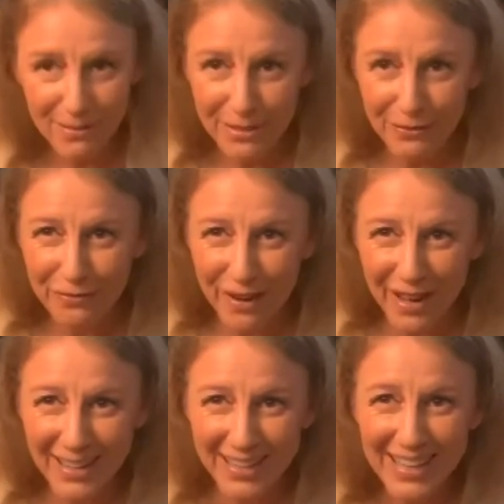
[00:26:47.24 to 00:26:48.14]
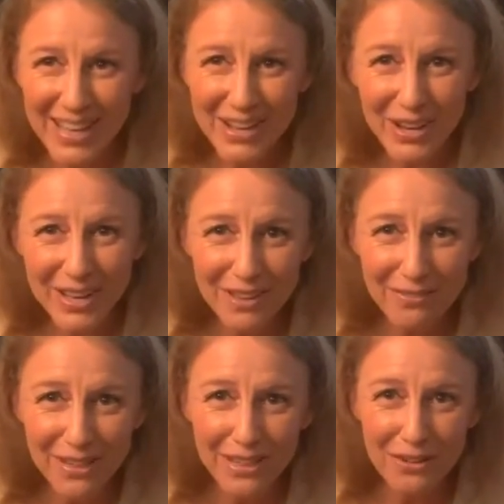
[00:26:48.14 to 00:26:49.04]
a fun cooking
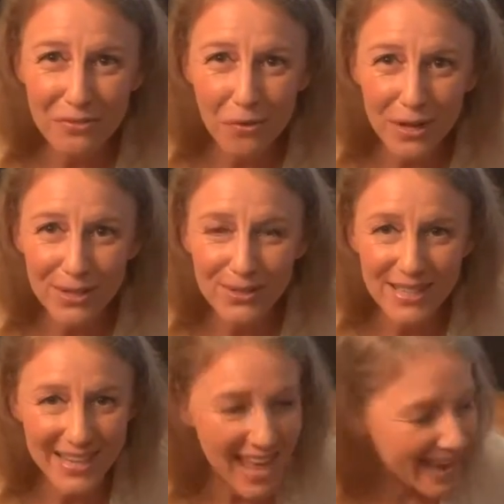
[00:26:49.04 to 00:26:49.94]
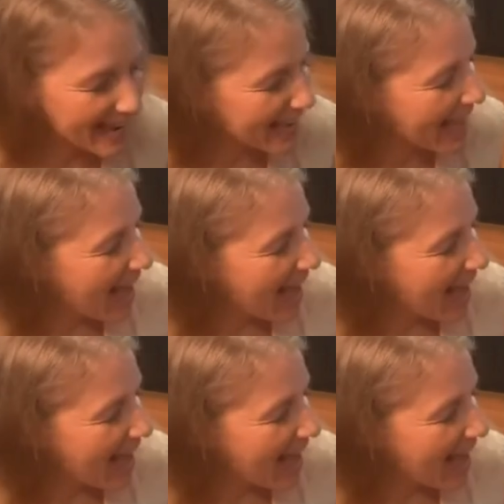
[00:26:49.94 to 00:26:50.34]
video for you today.